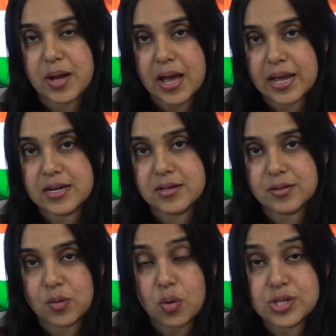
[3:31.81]
And
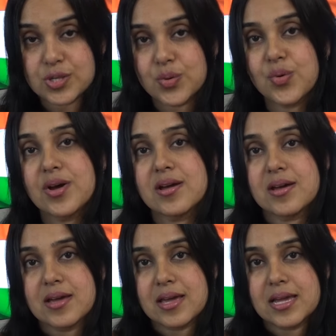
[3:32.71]
also,
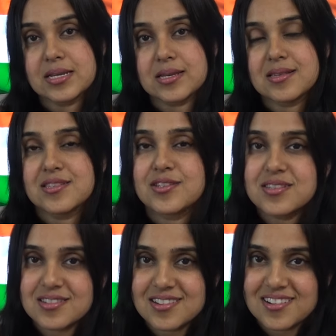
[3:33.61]
it is
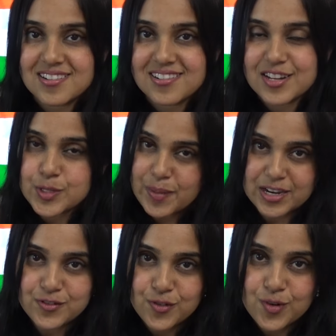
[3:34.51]
just a
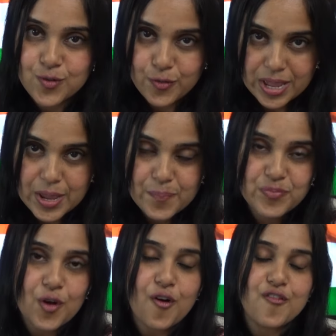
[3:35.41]
respectful way
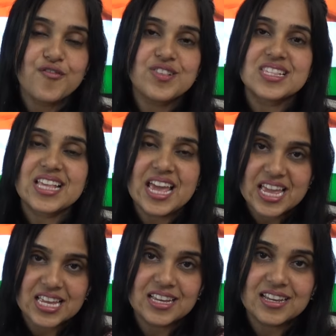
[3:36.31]
of
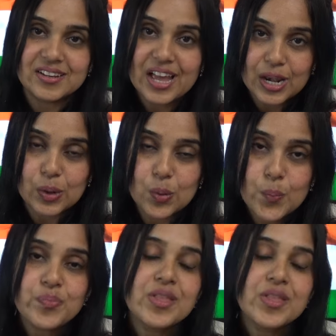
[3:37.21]
saying hello.